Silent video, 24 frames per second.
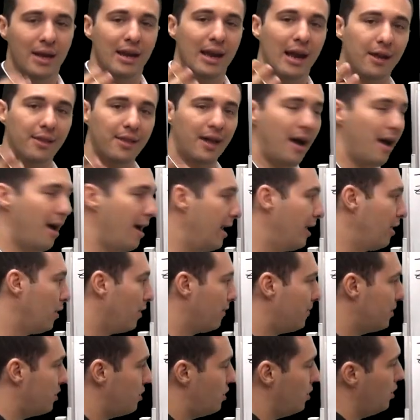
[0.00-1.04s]
Now, the higher
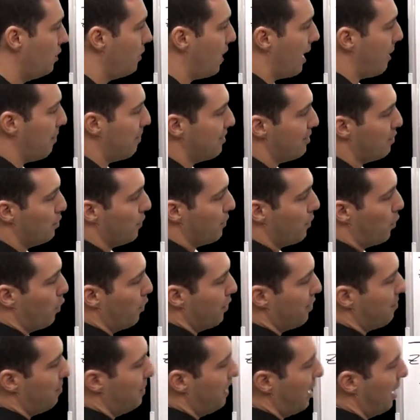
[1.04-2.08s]
of the two happens to, of
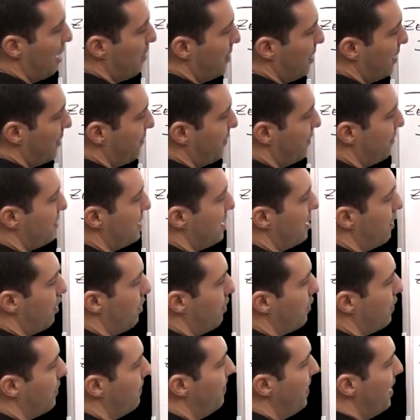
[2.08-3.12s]
course, be EBI at
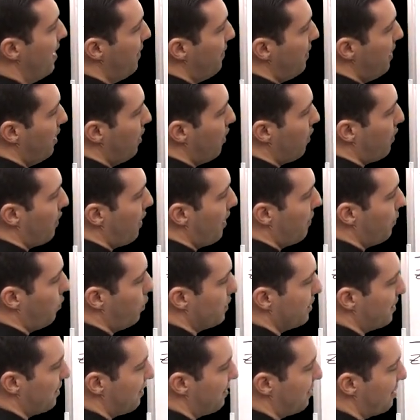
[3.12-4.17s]
1500. The aircraft
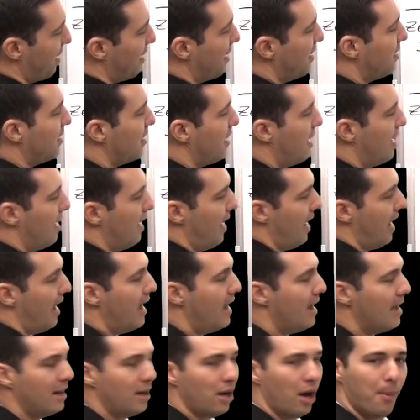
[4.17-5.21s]
will descend,
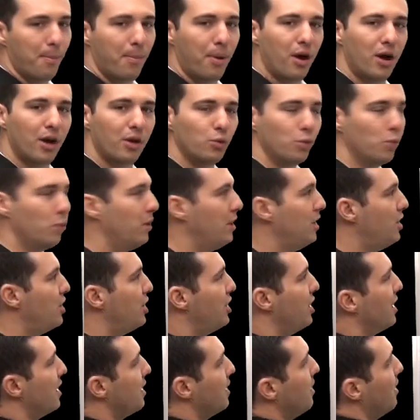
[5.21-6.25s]
and upon
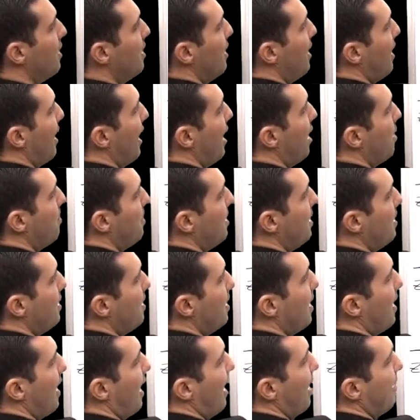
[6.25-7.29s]
reaching
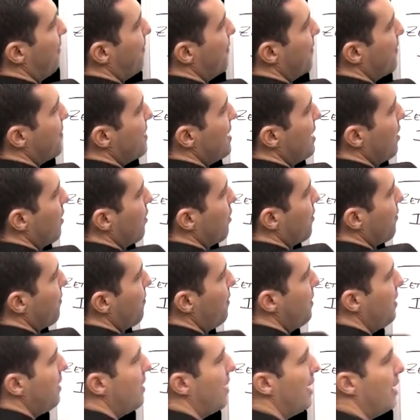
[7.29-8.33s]
EBI at 1500
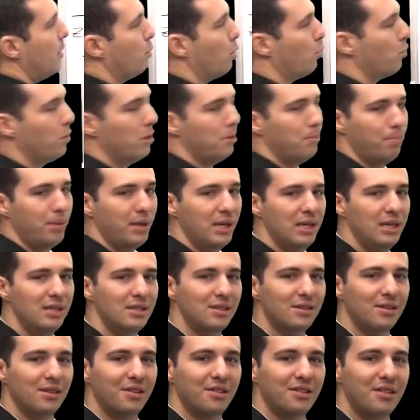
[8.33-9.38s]
feet, it will
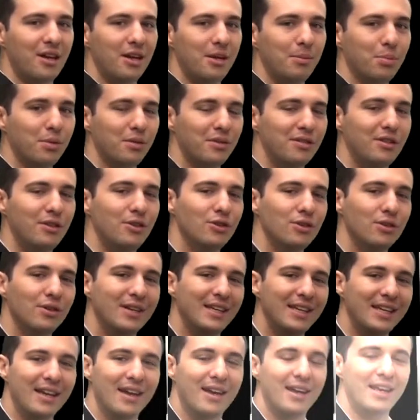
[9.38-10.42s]
repeat the same procedure yet